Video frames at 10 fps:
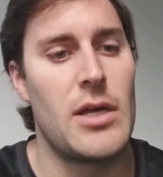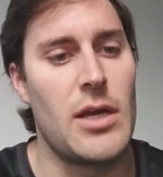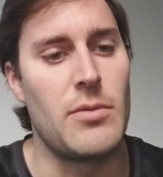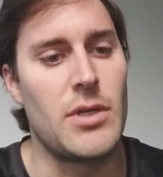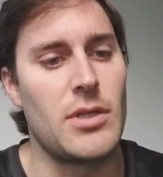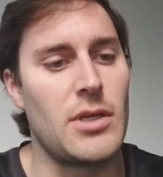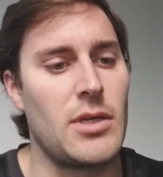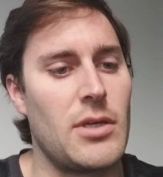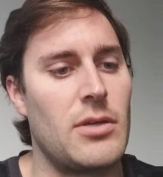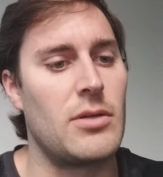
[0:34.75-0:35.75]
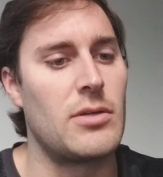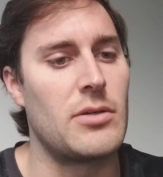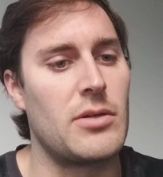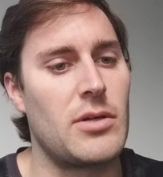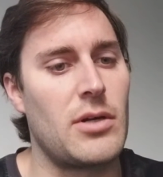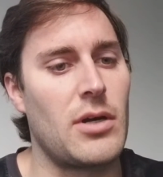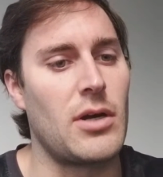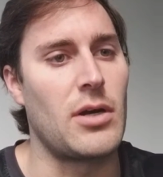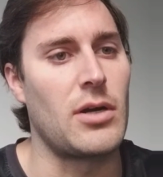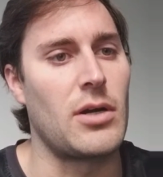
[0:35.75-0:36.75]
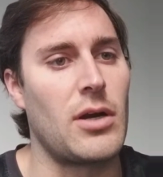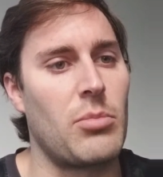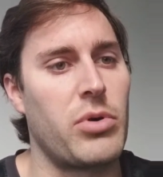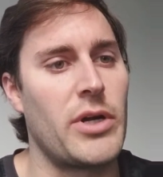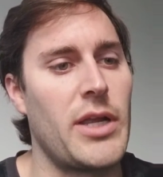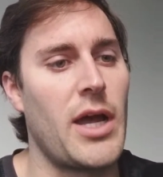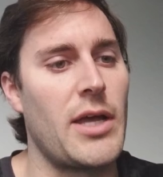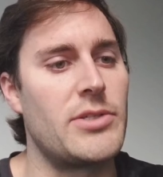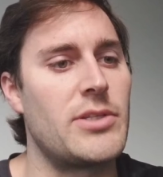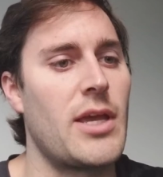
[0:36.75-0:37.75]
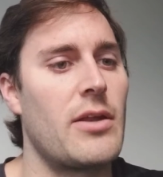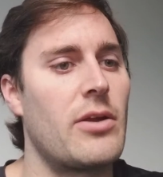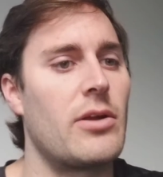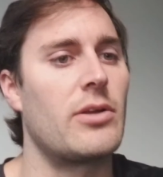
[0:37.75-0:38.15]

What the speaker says: I mean, they are a pretty high standard,